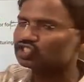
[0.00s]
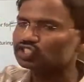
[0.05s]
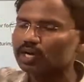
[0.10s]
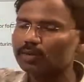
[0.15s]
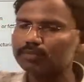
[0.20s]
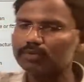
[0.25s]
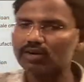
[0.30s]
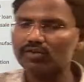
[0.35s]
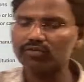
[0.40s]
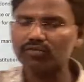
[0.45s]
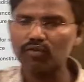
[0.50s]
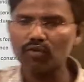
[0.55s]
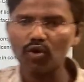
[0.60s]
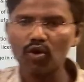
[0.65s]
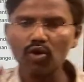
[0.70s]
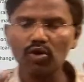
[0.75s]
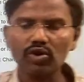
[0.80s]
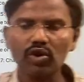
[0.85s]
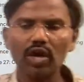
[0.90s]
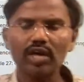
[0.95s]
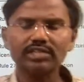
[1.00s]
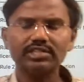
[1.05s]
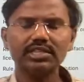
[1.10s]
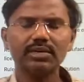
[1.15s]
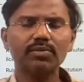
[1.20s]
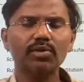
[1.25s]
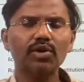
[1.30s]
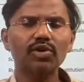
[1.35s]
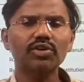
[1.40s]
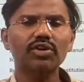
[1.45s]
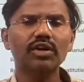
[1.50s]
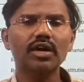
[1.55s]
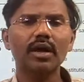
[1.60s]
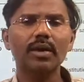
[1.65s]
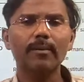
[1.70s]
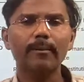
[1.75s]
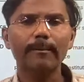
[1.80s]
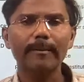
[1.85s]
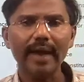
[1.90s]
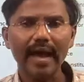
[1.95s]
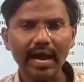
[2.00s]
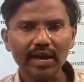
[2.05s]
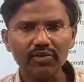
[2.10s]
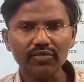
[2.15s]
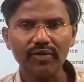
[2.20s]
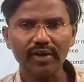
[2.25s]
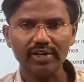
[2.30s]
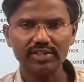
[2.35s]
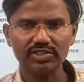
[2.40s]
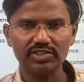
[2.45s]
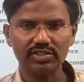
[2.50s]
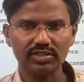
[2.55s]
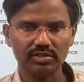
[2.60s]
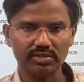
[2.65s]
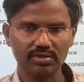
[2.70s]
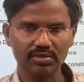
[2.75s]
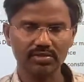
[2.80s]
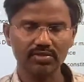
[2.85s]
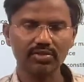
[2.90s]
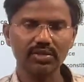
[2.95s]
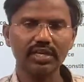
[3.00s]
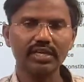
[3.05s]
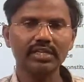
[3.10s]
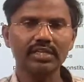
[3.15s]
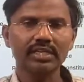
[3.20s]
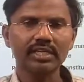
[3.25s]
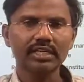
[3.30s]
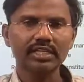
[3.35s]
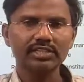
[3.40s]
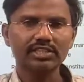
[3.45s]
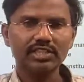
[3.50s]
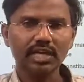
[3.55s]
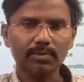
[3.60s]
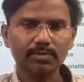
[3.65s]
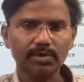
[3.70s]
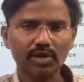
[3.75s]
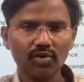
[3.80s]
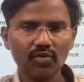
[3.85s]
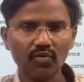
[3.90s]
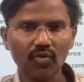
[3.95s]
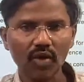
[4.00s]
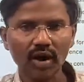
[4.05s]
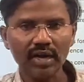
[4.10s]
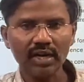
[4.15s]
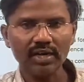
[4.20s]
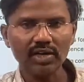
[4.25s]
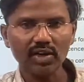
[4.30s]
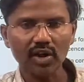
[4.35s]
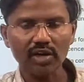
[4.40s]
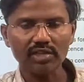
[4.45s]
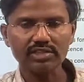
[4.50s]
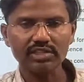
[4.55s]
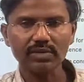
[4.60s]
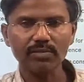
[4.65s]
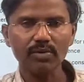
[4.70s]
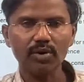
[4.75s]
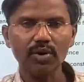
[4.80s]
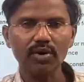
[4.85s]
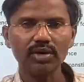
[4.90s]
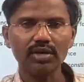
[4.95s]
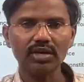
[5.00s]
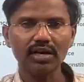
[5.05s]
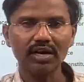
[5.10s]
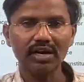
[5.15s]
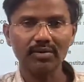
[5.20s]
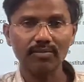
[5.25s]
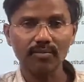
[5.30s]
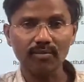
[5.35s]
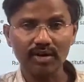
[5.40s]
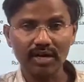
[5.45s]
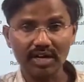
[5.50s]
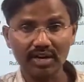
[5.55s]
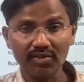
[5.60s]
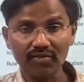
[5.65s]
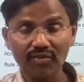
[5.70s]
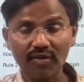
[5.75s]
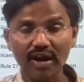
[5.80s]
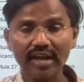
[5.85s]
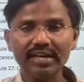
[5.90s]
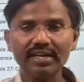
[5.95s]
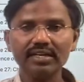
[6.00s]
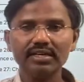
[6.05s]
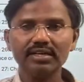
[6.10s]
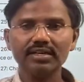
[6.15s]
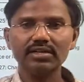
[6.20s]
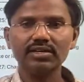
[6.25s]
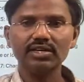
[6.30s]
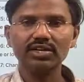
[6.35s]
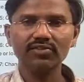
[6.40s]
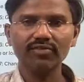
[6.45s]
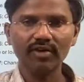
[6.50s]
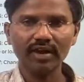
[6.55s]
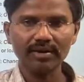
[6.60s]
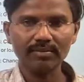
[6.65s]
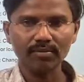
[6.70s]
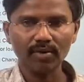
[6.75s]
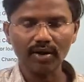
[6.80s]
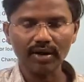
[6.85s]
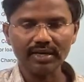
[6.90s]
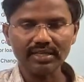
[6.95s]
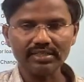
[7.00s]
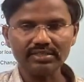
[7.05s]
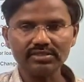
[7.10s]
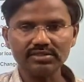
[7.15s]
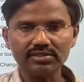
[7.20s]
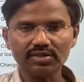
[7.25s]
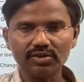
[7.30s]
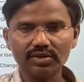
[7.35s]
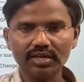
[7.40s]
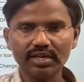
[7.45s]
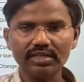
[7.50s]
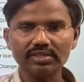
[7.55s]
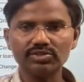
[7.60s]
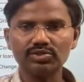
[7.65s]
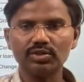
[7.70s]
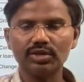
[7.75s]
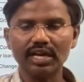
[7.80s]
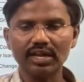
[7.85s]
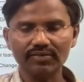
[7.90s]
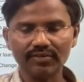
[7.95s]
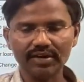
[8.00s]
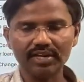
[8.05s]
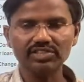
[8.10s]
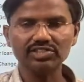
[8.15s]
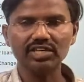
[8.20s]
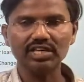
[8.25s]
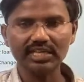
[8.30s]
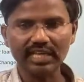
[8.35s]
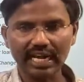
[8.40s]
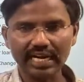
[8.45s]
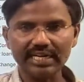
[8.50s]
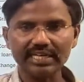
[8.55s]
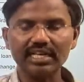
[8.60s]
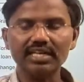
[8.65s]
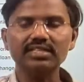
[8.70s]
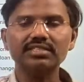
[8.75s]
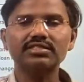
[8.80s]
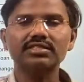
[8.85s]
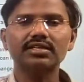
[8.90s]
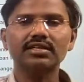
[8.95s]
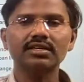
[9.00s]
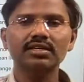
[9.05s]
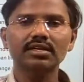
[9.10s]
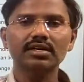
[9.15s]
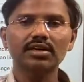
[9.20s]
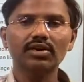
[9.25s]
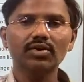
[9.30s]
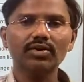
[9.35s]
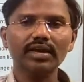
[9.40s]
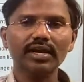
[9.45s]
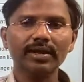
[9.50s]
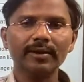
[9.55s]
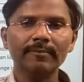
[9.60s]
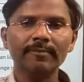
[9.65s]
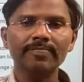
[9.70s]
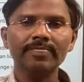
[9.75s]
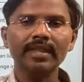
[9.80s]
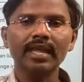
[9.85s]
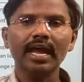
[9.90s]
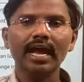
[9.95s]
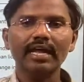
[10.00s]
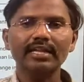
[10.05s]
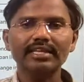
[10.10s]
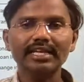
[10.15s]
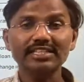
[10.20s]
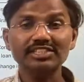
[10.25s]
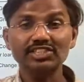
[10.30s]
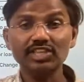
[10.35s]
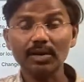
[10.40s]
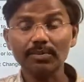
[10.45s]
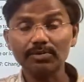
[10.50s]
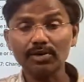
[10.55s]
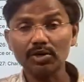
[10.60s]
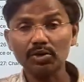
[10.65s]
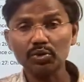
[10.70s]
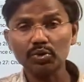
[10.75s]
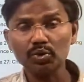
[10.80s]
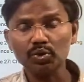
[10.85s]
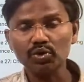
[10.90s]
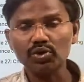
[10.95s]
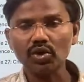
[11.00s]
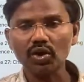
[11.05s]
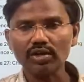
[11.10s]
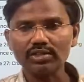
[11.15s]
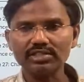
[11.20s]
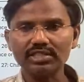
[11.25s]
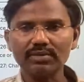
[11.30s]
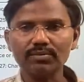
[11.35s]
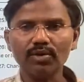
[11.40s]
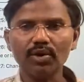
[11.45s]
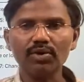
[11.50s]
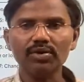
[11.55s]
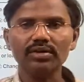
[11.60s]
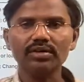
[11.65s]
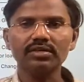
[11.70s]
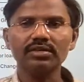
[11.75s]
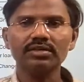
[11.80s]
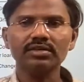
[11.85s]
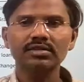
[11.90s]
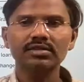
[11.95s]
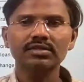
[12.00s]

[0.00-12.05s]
Chapter 4 talks about manufacture. Okay. Chapter 1 talks about define. define bodies. Okay, so definition, titles. Okay, and then chapter 2 talks about,